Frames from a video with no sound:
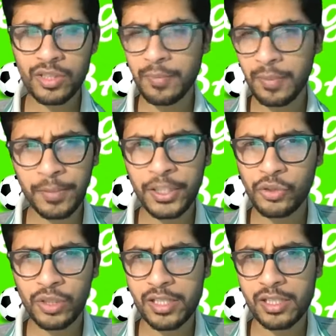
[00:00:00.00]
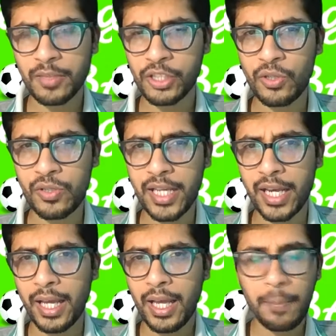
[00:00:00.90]
like I'm pretty sure there's some issues
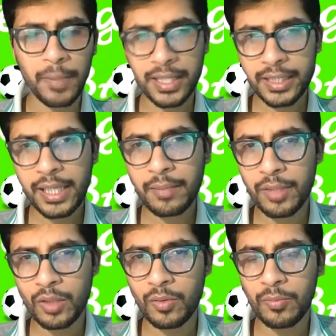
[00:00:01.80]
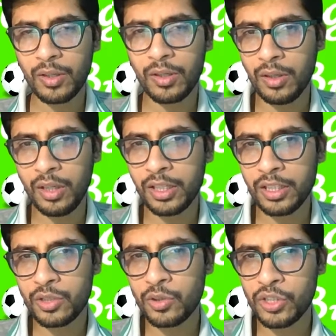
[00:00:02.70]
there. But I think Ole
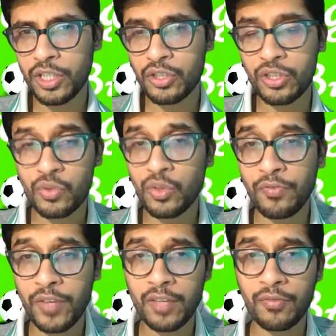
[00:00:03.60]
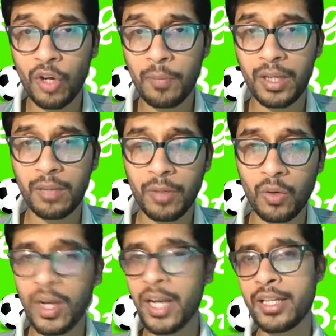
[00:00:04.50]
Gunnar Solskjaer is just too afraid of dropping
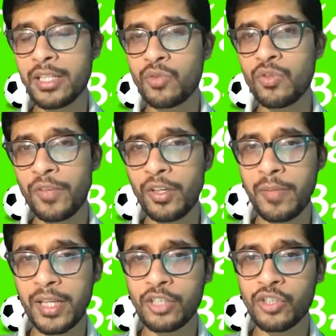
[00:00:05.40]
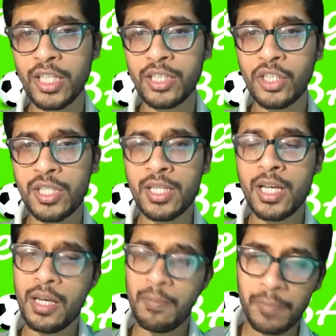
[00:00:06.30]
Maguire. He's too afraid of making changes,
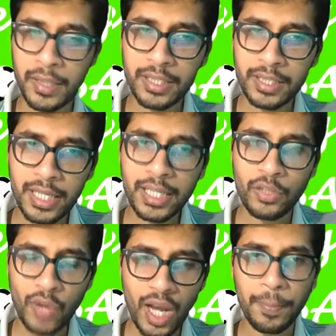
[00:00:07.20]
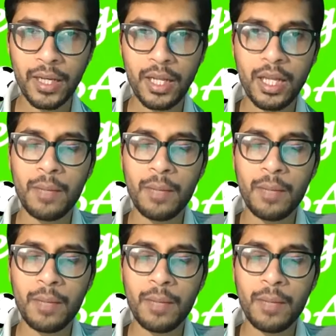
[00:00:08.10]
but they need to happen.